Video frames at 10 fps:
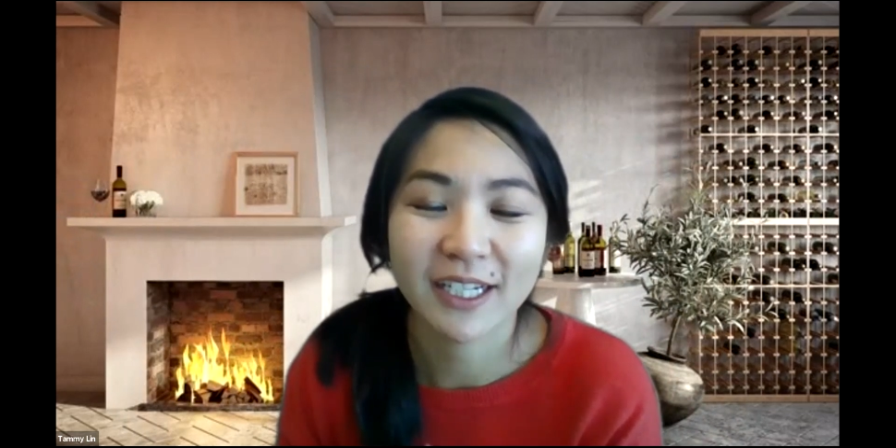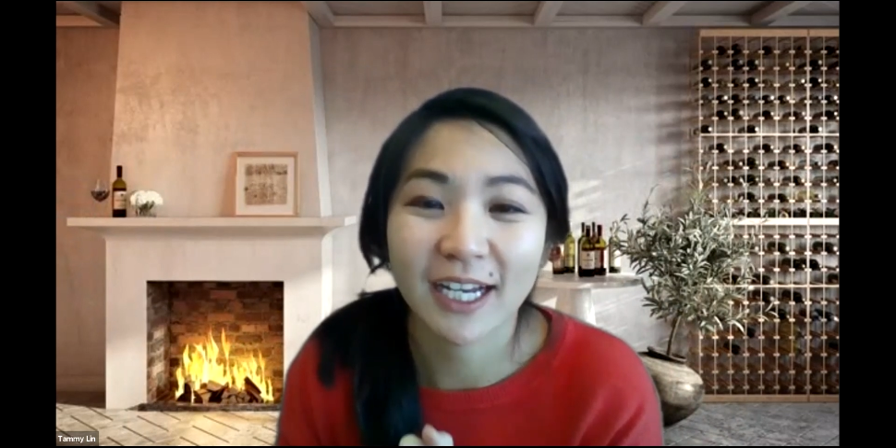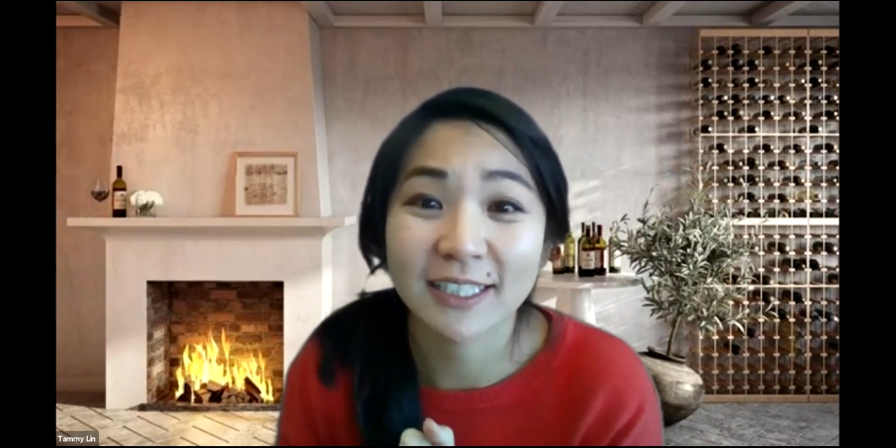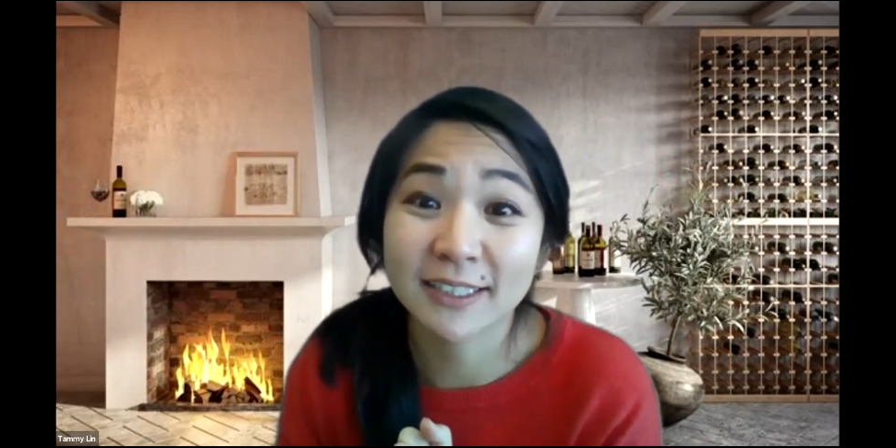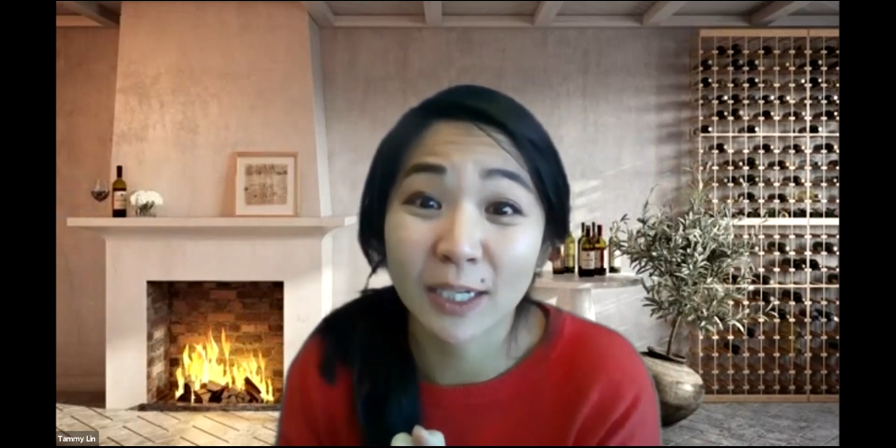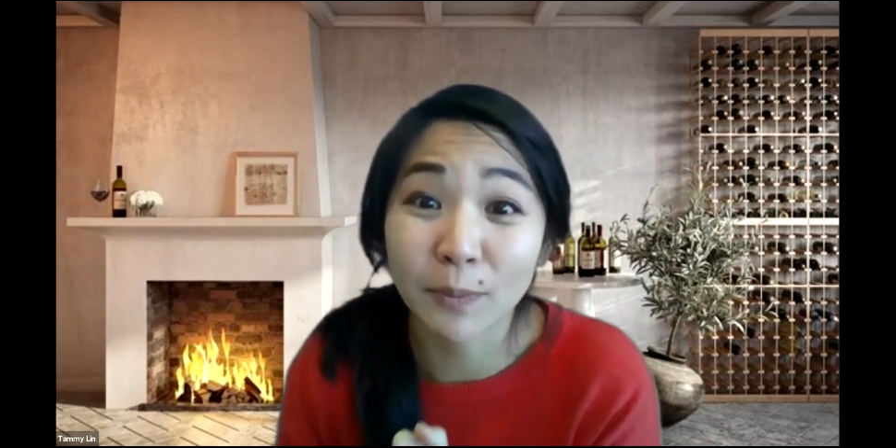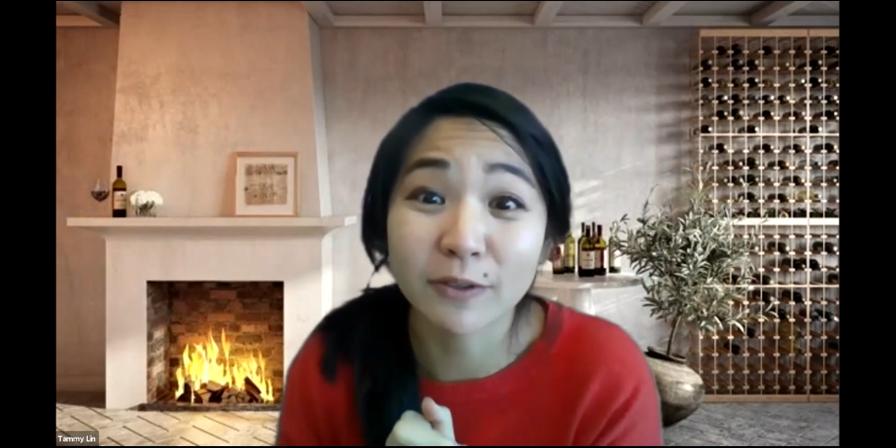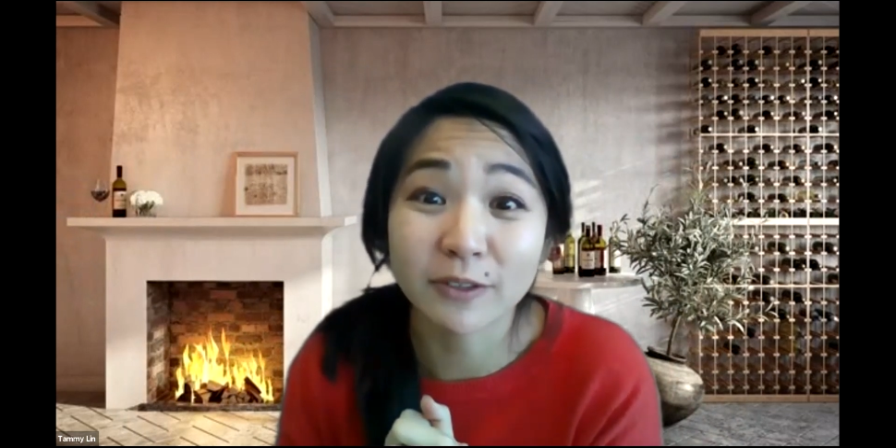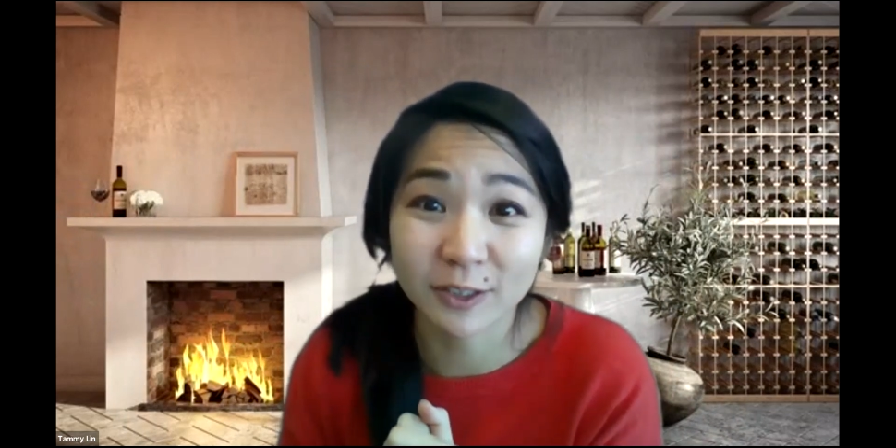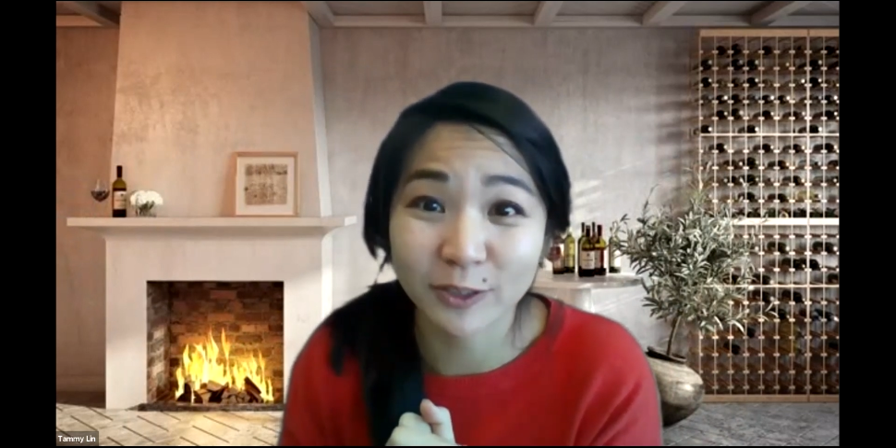a double
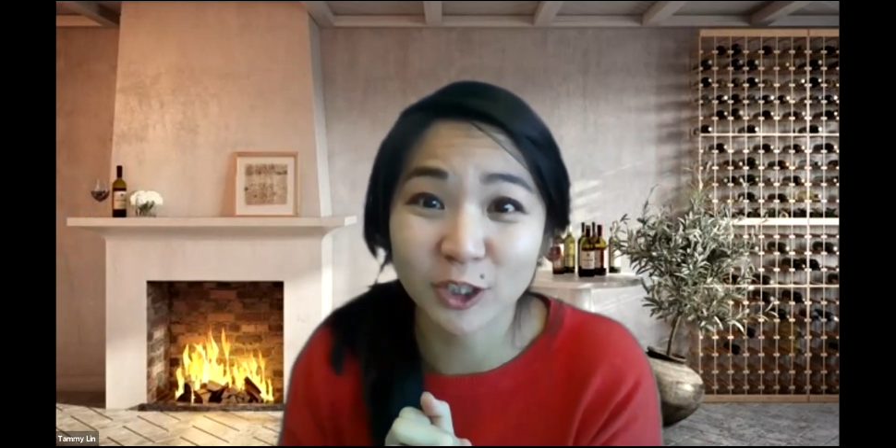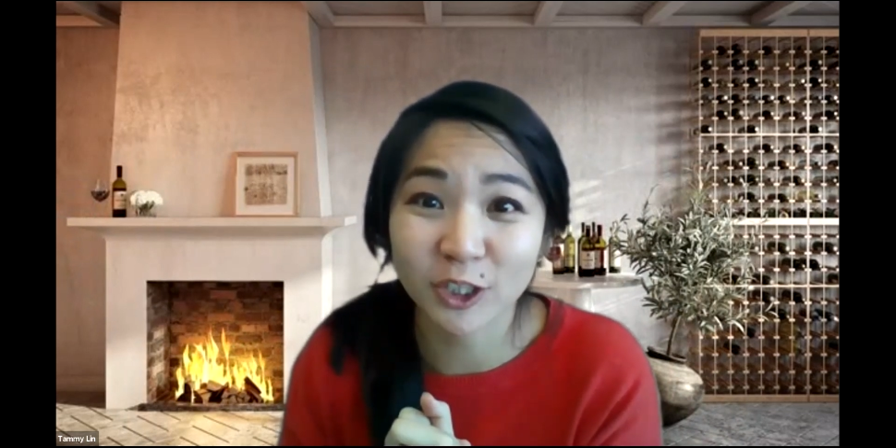switch.